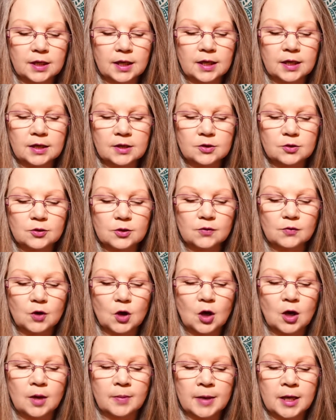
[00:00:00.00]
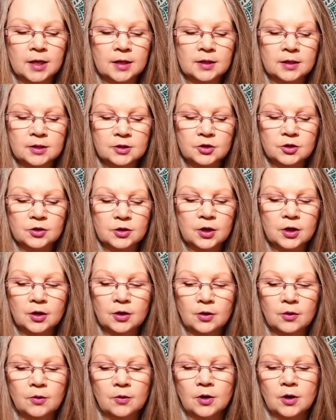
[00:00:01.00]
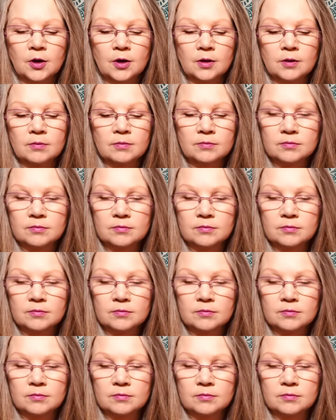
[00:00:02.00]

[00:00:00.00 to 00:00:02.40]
any sort of comment, yes or no, or